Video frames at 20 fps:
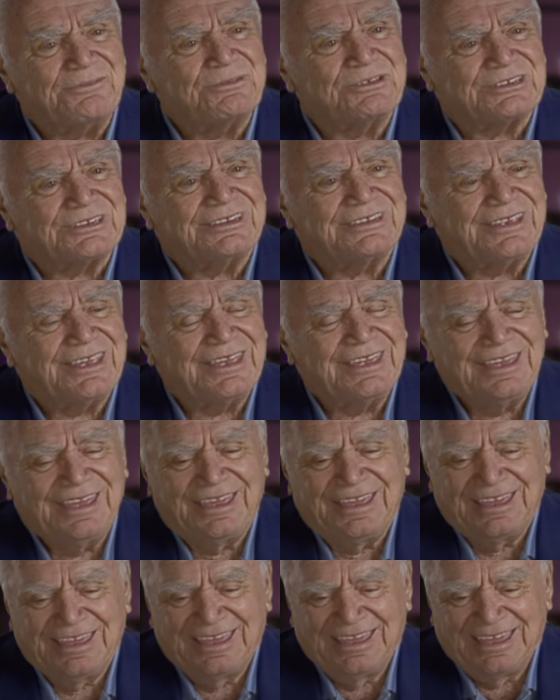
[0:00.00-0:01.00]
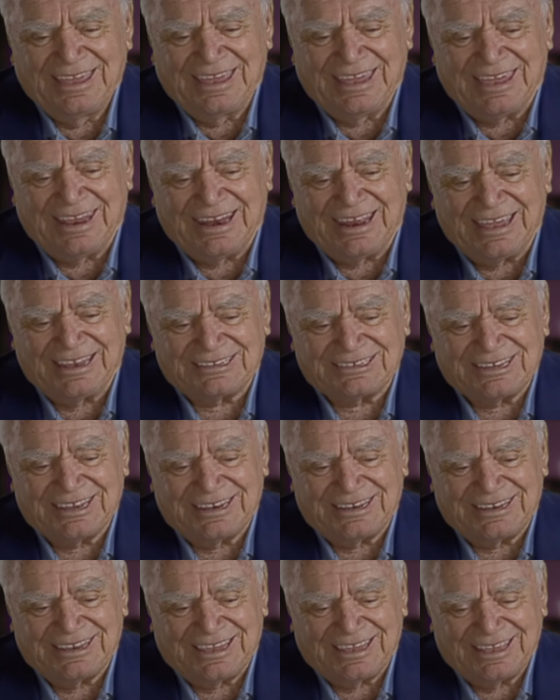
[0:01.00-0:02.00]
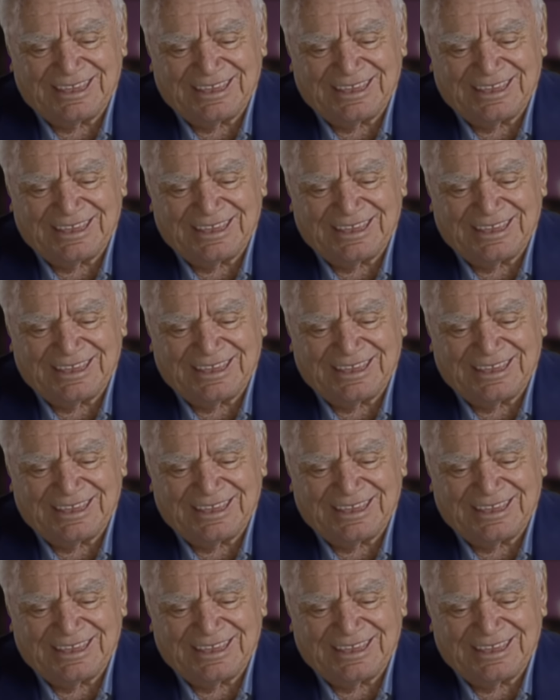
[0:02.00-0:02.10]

he was... And I said,